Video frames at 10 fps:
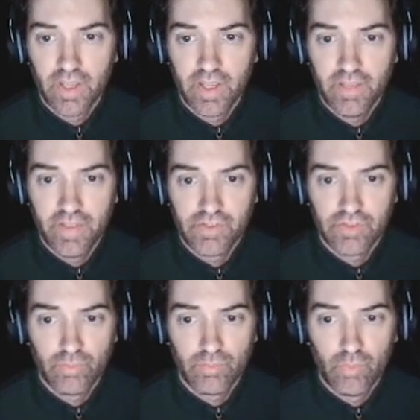And then
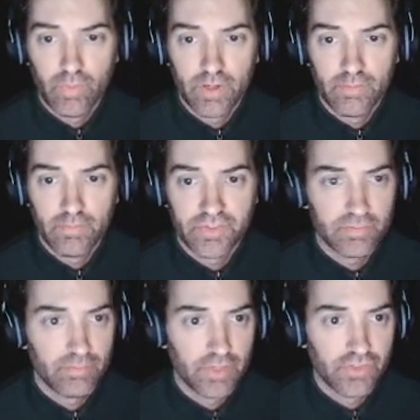just
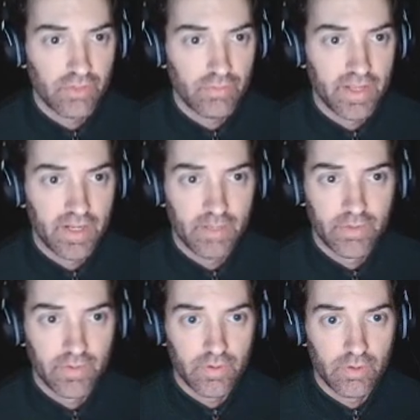marching right up to
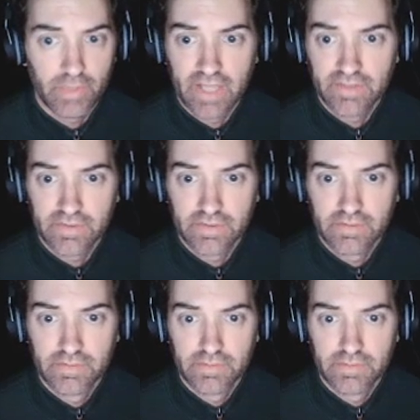their home castle.